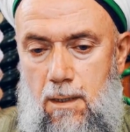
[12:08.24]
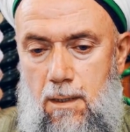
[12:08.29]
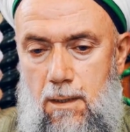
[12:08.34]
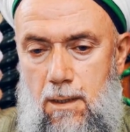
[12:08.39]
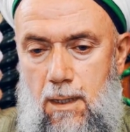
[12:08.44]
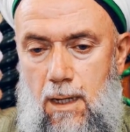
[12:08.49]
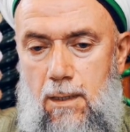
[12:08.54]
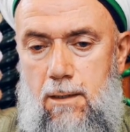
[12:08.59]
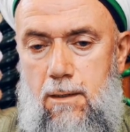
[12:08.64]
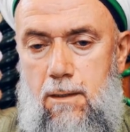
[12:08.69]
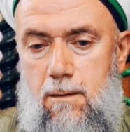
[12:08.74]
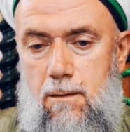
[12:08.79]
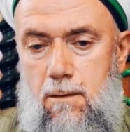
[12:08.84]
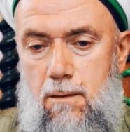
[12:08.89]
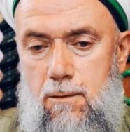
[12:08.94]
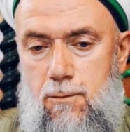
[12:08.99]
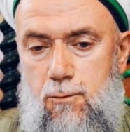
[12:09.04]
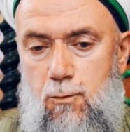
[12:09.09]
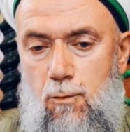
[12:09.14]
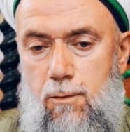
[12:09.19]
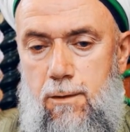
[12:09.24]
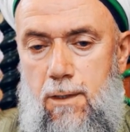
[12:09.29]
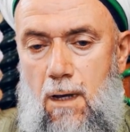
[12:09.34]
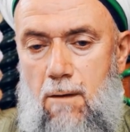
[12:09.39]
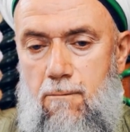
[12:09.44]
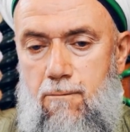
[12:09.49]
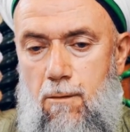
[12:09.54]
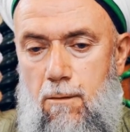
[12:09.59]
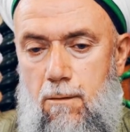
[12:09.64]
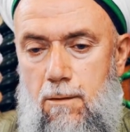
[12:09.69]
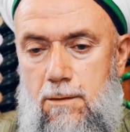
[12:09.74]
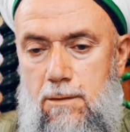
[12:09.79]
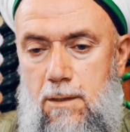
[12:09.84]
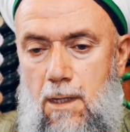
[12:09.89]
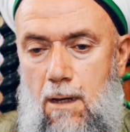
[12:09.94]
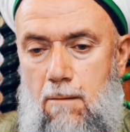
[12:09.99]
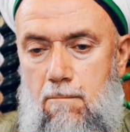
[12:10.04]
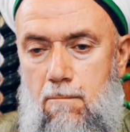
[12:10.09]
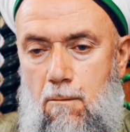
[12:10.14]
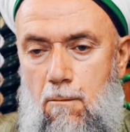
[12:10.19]
not Sultan for
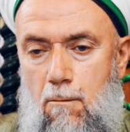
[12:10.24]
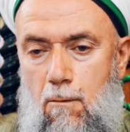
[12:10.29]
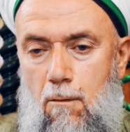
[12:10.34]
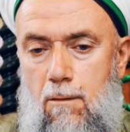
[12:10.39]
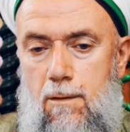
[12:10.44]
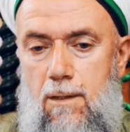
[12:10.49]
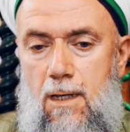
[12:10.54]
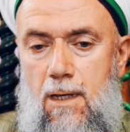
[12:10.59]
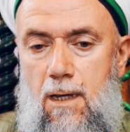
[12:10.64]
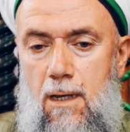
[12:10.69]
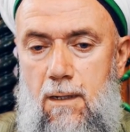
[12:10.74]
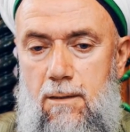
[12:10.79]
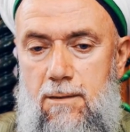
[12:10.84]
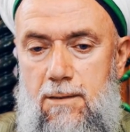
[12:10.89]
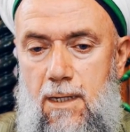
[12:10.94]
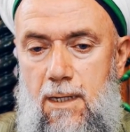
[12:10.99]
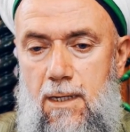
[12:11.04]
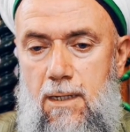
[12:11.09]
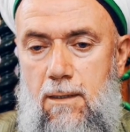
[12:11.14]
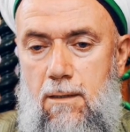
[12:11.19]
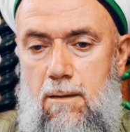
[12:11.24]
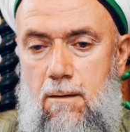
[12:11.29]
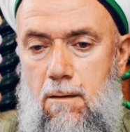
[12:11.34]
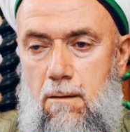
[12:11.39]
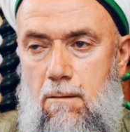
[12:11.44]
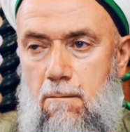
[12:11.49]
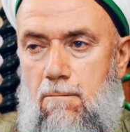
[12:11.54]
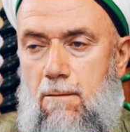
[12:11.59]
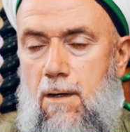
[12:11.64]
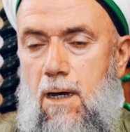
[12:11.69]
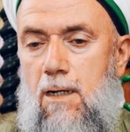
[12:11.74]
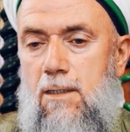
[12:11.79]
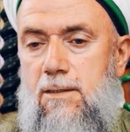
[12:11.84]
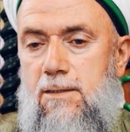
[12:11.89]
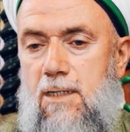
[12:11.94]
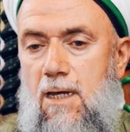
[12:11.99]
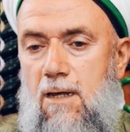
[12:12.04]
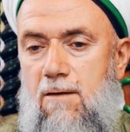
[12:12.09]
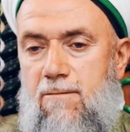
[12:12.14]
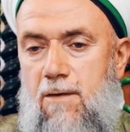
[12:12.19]
Islam. All they are saying, we are
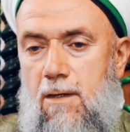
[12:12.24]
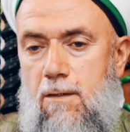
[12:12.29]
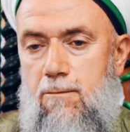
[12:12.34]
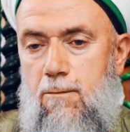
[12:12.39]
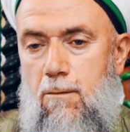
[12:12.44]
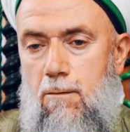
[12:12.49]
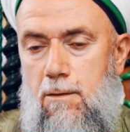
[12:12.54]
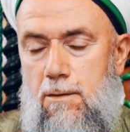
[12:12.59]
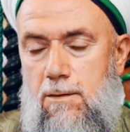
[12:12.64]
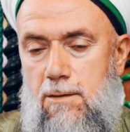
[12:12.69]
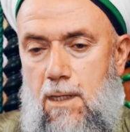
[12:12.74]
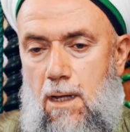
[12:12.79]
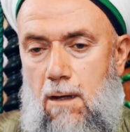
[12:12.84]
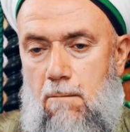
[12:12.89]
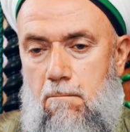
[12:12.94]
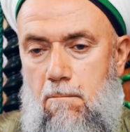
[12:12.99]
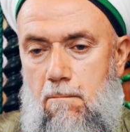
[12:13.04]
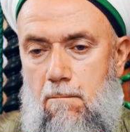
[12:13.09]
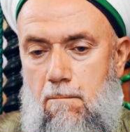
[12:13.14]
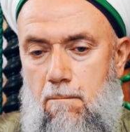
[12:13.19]
servant for Islam.